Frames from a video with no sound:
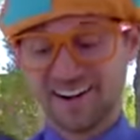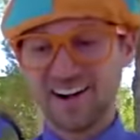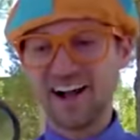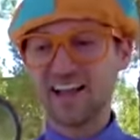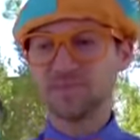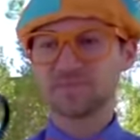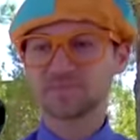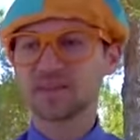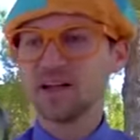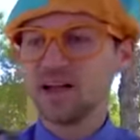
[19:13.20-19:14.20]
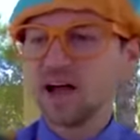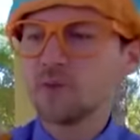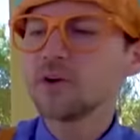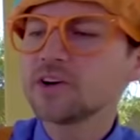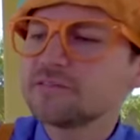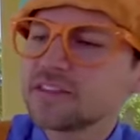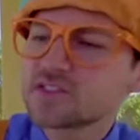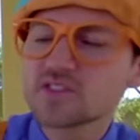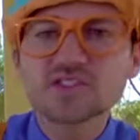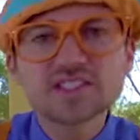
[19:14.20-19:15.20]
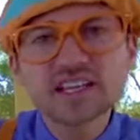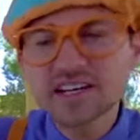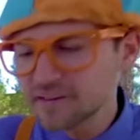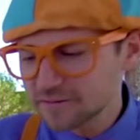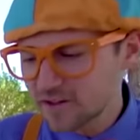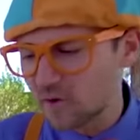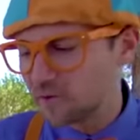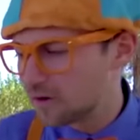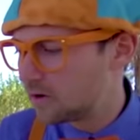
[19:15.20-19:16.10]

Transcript: right, I wonder if this will sink or float.